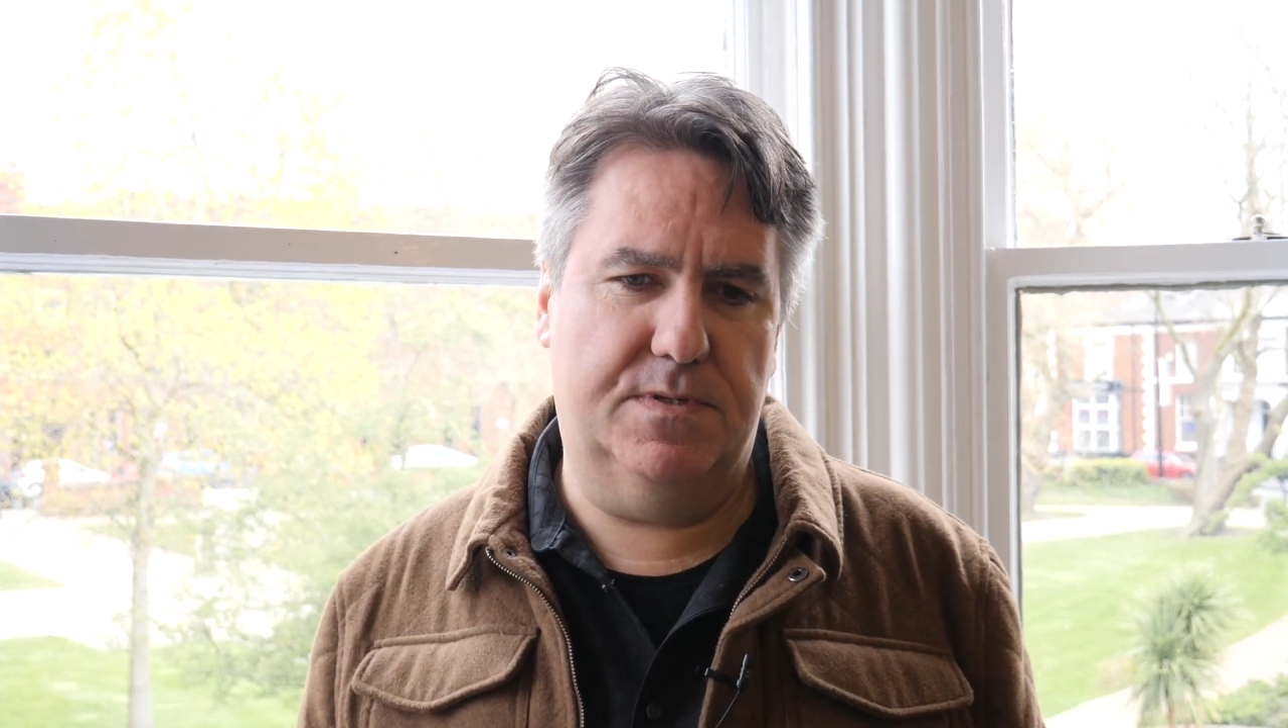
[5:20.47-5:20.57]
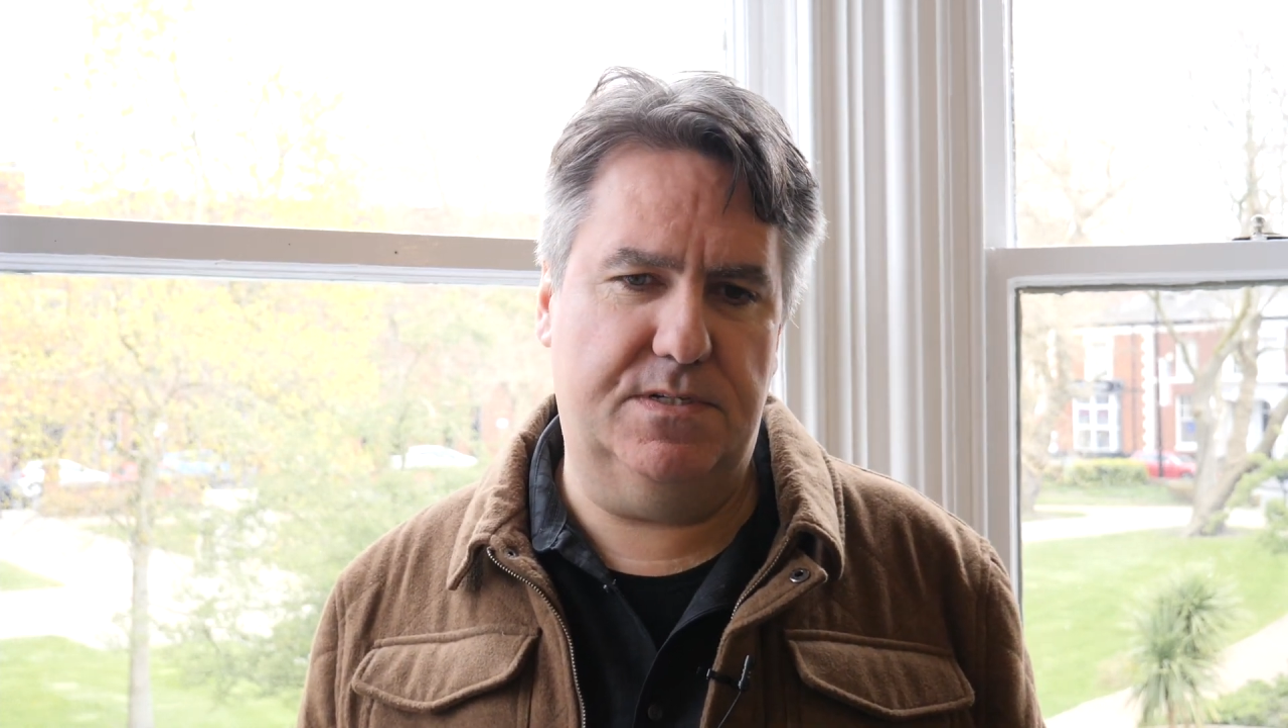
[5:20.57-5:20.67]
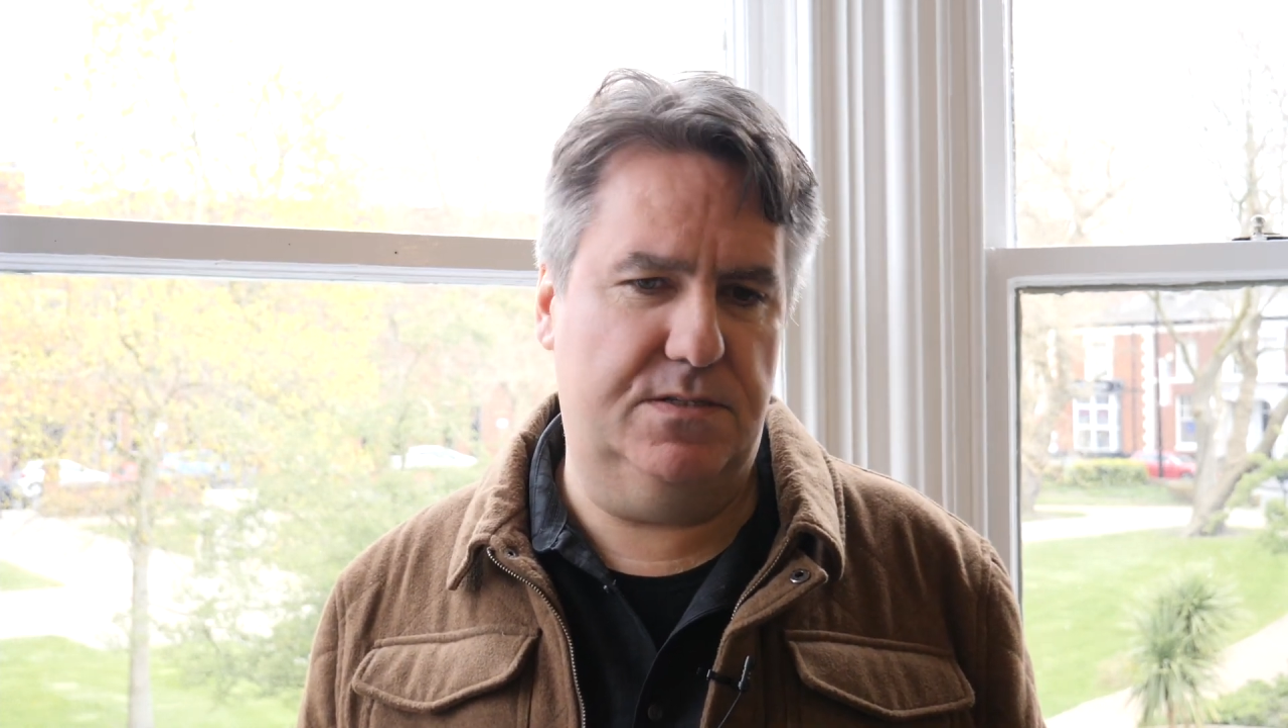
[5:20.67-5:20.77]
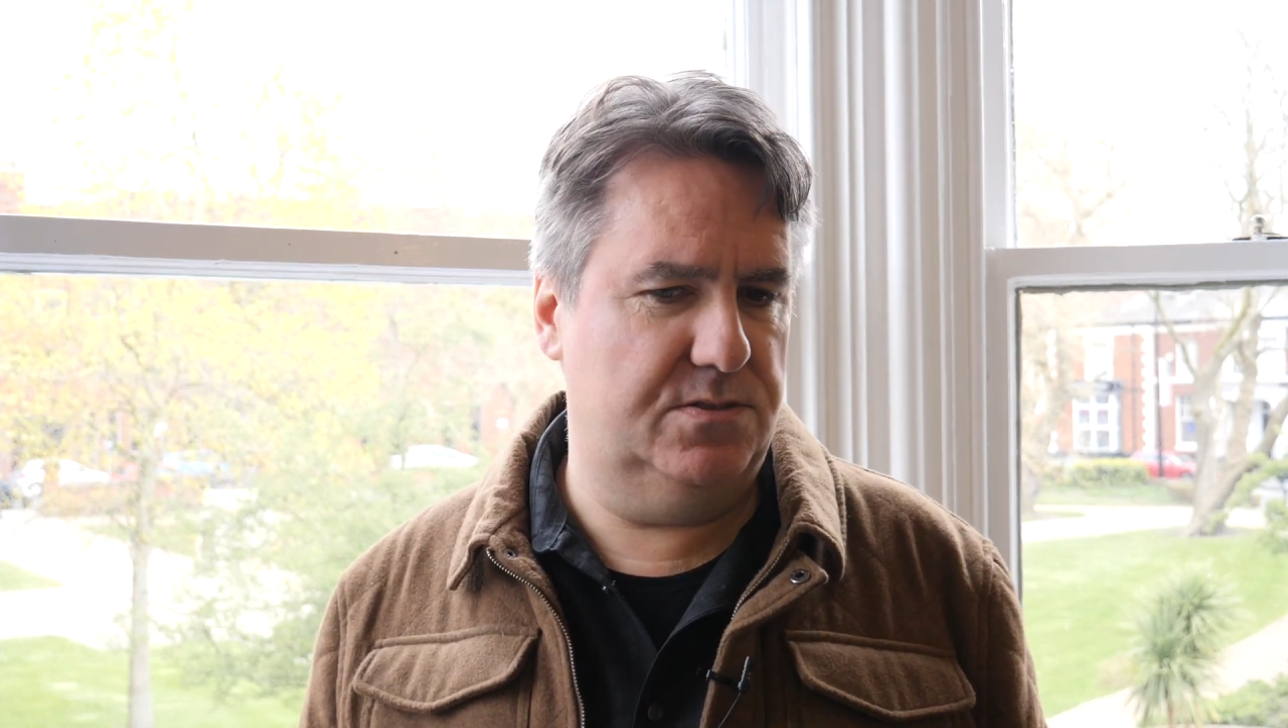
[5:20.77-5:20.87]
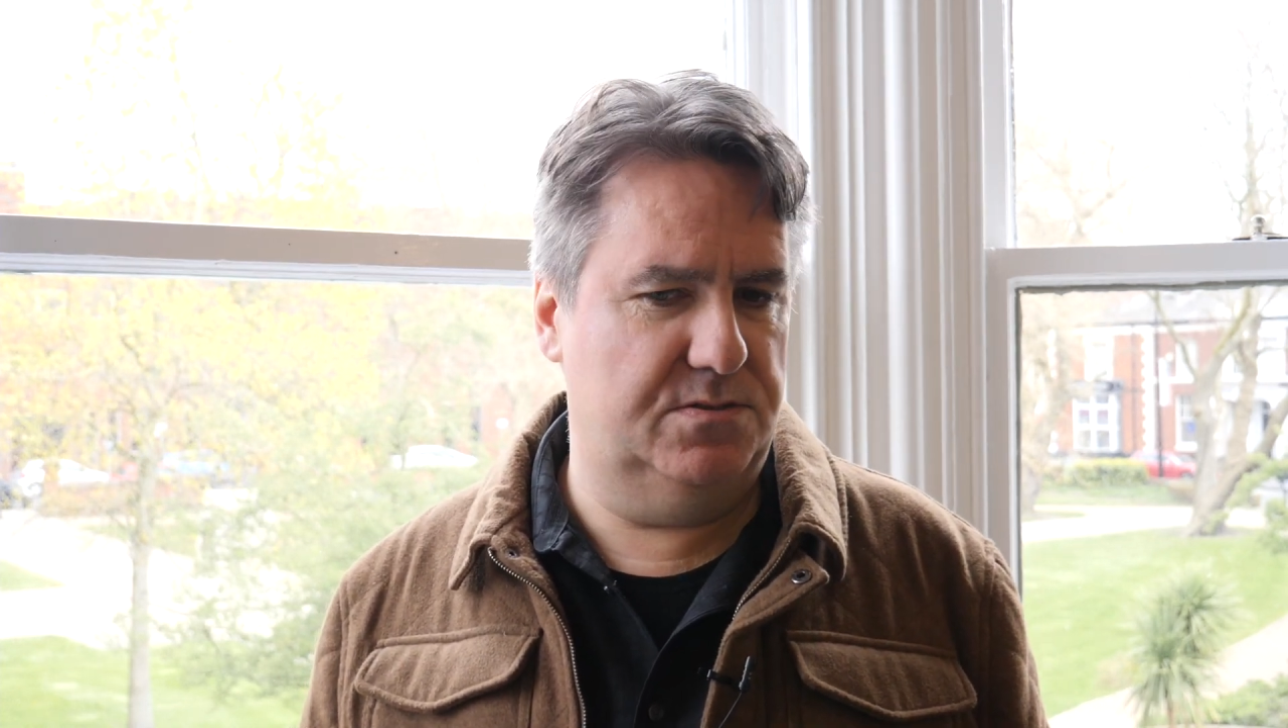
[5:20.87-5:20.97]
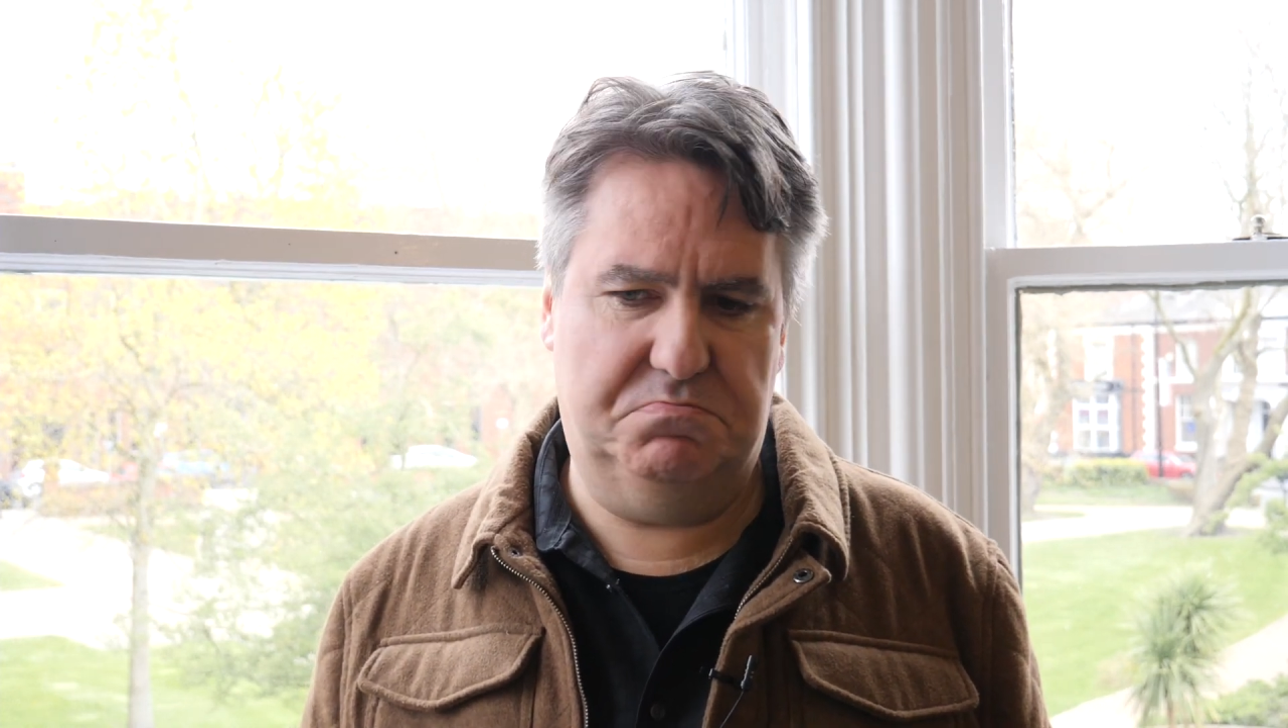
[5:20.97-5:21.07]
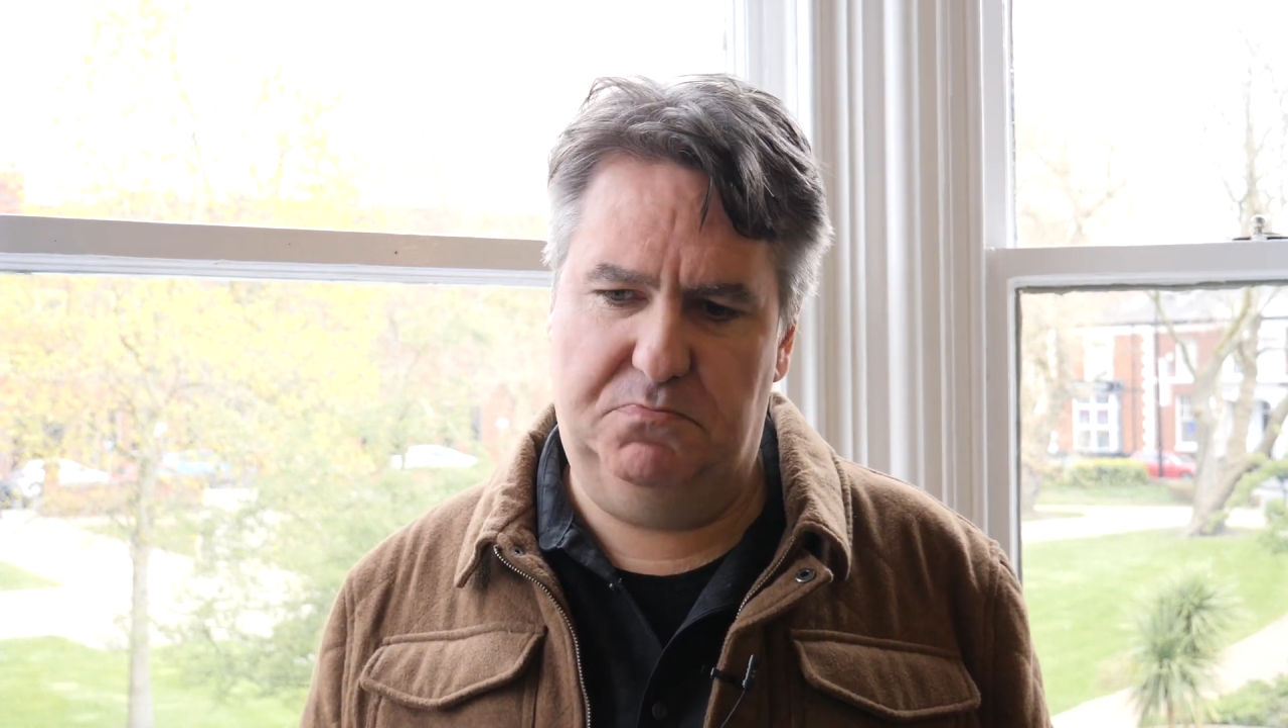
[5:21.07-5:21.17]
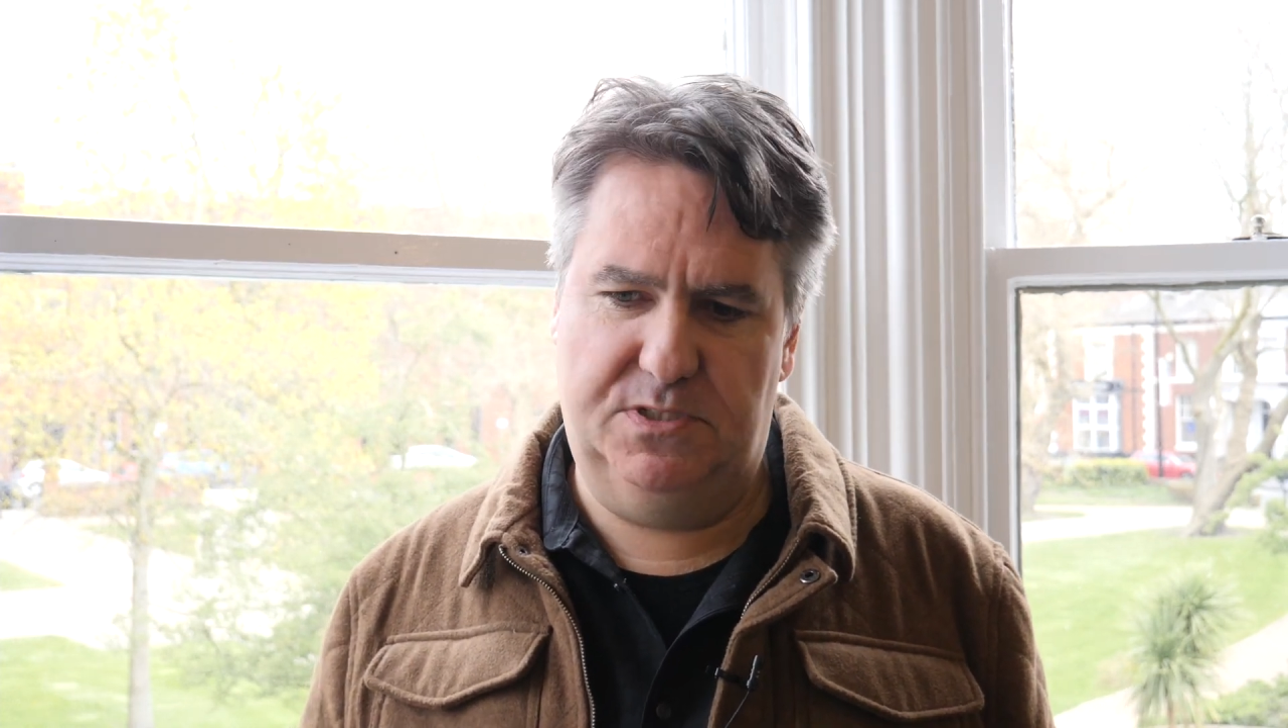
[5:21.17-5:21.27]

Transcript: since